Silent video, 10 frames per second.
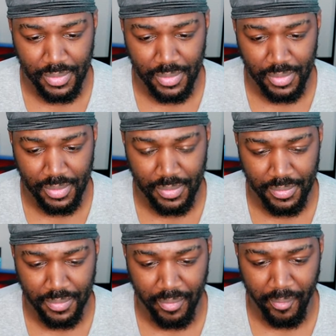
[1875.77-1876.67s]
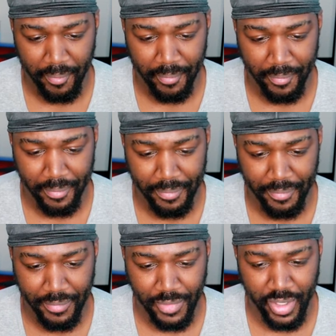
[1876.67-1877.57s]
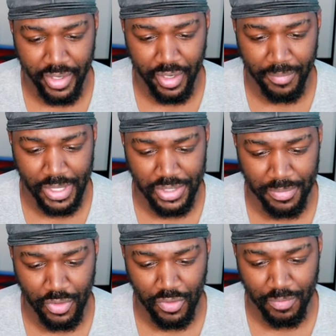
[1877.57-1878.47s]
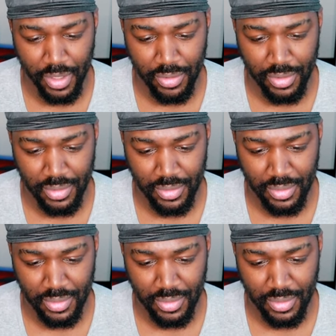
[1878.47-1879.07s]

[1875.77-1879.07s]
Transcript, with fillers: The mask! There you go. Bust a move, bro.